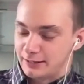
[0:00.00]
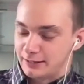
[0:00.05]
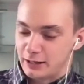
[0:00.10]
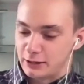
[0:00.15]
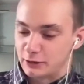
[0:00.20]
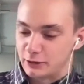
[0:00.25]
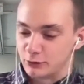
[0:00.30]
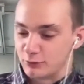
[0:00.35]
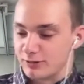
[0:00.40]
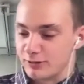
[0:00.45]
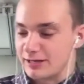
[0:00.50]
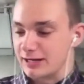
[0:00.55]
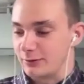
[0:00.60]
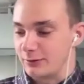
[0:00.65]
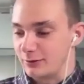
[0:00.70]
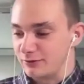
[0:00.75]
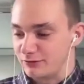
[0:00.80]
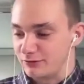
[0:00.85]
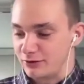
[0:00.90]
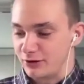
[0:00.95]
agreeing
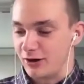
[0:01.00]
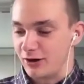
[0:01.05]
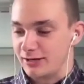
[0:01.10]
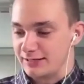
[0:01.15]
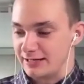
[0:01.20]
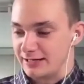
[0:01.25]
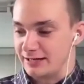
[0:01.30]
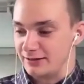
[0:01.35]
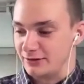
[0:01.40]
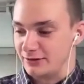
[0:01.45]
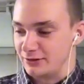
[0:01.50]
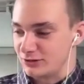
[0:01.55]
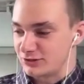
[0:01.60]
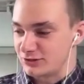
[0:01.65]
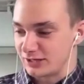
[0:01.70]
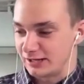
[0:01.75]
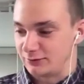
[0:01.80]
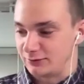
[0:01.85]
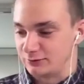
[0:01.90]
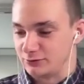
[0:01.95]
with the idea that
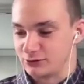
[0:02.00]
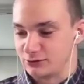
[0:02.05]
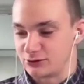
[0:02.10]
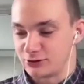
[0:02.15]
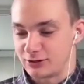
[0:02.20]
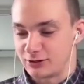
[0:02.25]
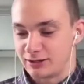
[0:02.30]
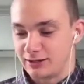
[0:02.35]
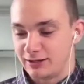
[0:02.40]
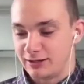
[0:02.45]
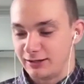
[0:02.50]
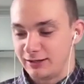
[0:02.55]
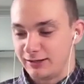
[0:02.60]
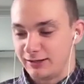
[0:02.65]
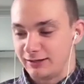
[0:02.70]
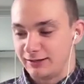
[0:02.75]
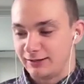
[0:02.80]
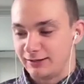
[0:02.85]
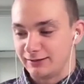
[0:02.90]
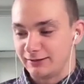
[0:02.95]
sounds
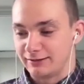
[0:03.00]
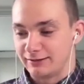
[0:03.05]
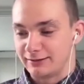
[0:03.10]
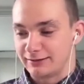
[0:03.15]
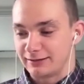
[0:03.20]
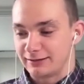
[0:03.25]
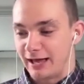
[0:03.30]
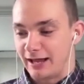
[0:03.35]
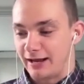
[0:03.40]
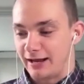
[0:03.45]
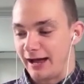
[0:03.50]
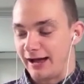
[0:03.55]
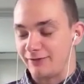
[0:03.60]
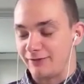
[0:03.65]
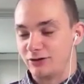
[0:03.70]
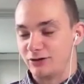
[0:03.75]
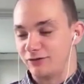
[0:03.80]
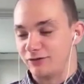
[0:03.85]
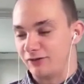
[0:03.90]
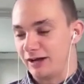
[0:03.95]
can have
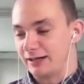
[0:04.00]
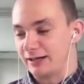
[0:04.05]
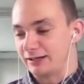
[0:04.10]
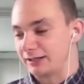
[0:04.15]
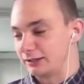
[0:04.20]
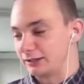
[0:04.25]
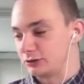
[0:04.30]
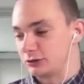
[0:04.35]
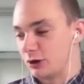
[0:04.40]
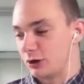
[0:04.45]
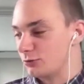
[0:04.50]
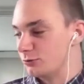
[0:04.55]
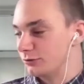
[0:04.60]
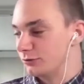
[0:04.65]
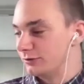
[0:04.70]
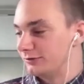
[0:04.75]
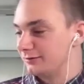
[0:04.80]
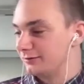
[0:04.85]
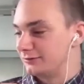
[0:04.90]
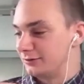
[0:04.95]
an effect. Like, don't
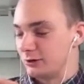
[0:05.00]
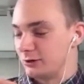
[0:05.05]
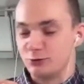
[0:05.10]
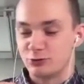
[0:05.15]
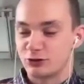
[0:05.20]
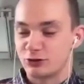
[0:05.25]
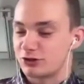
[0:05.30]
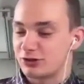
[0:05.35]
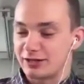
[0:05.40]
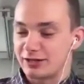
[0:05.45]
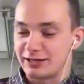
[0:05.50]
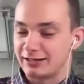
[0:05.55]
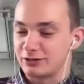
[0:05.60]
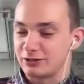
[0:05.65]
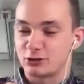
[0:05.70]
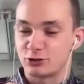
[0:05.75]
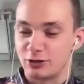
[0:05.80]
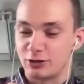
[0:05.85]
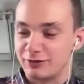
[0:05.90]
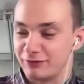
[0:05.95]
just think
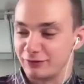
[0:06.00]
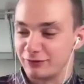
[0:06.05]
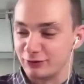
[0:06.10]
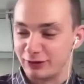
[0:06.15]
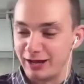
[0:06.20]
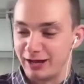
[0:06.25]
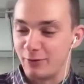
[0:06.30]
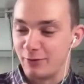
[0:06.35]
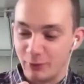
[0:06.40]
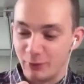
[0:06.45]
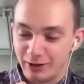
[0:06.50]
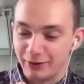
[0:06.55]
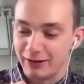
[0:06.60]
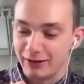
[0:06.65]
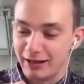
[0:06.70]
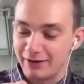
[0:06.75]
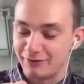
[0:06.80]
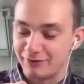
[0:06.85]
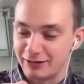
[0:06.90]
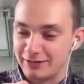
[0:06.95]
it's trivial. It will
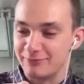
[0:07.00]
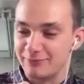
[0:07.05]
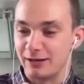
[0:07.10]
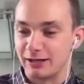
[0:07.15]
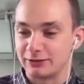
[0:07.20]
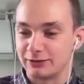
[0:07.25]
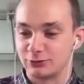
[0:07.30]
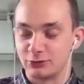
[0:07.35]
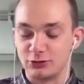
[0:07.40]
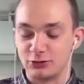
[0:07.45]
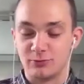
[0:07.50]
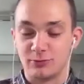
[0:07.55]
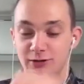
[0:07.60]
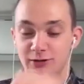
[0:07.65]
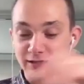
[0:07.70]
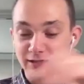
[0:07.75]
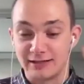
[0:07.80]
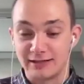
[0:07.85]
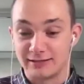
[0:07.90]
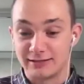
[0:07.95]
have an impact on you,
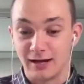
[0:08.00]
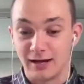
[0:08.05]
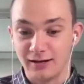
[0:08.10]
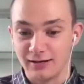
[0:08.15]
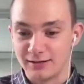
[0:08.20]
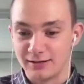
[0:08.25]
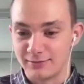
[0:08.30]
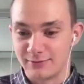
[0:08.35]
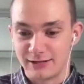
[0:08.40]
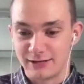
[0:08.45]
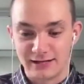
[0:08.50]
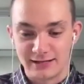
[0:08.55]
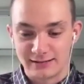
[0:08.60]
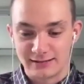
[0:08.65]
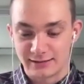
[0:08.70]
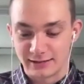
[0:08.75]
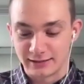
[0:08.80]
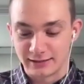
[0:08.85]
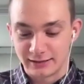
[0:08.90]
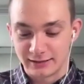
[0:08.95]
because it does. I mean,
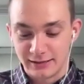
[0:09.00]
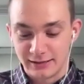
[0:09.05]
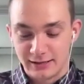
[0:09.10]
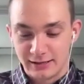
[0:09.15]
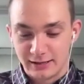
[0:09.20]
it's like,